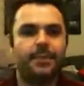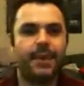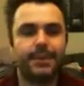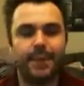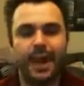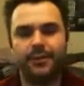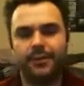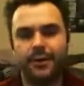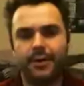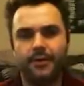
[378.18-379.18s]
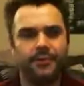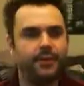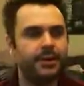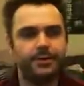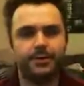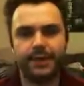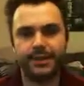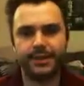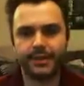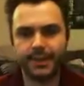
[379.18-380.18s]
It's powerful for multiple
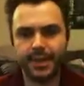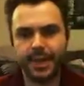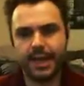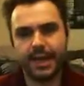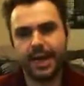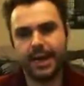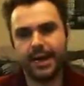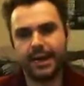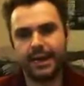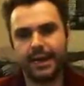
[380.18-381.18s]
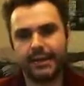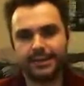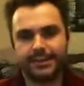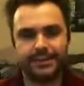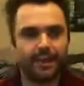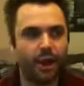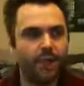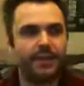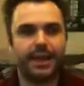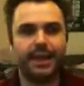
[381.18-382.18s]
reasons. It
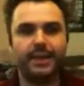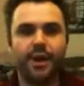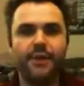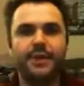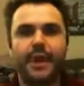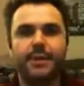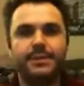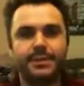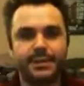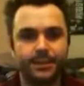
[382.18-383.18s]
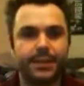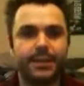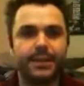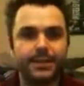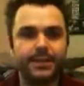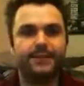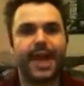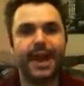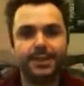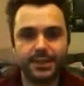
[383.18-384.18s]
overcomes some of the
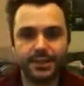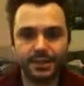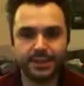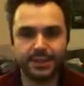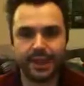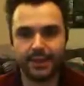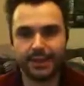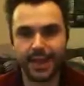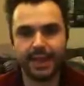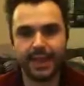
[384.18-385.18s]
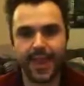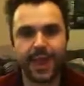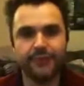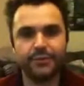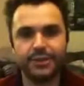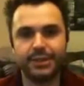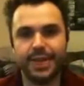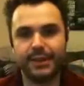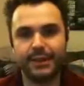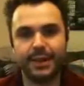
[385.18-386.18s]
disadvantages that KDK have, which is
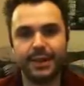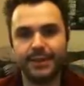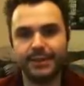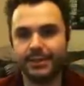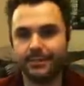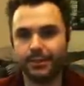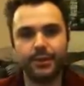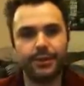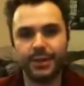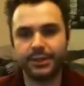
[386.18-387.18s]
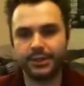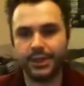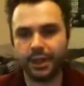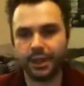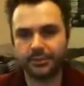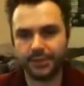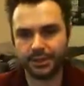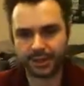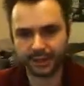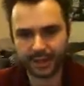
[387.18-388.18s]
that limited heavy support, limited shooting
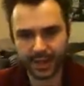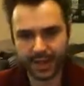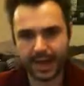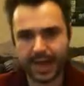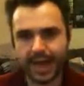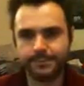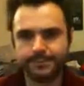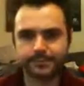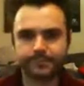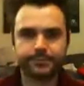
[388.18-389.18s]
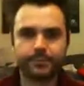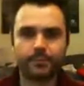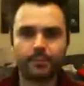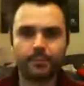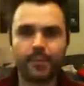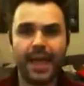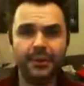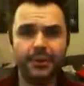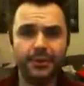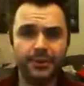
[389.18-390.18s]
options.
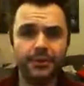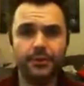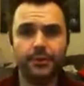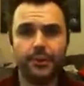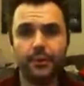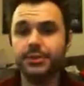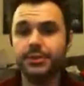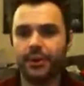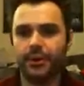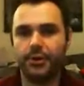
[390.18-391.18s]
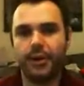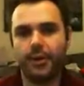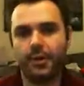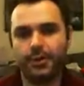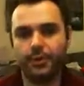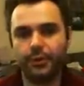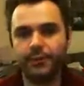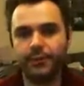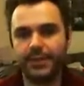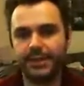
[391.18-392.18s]
And you do also, the
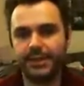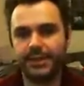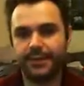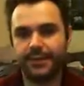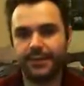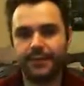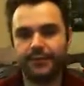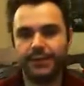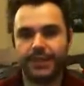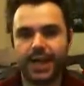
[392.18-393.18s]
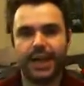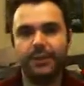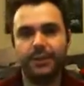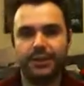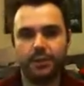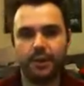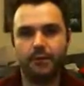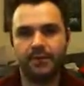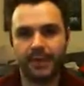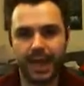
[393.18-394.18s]
rule for this is that for every Psyker within
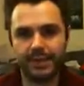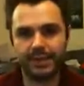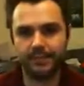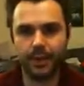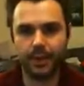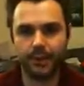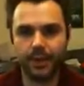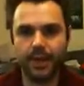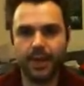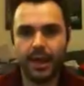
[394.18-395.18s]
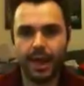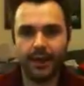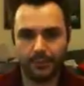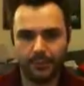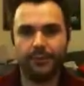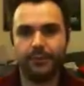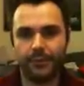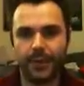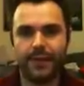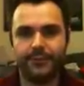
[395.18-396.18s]
12 of the casting model,
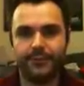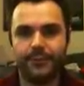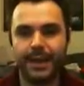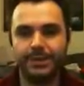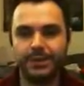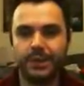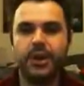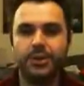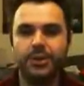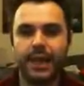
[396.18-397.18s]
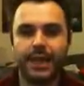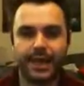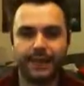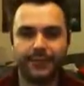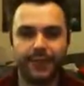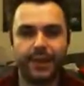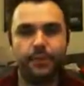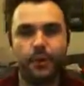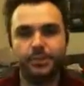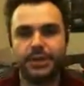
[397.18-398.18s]
part of the formation, you get a free
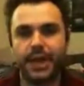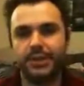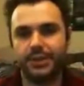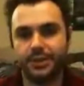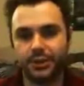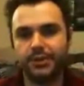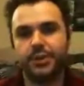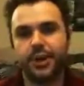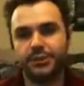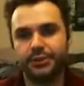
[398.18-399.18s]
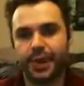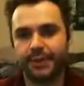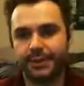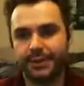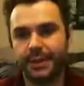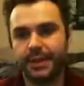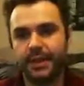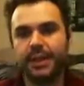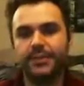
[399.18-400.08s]
warp charge to use on Shrouded Deceit.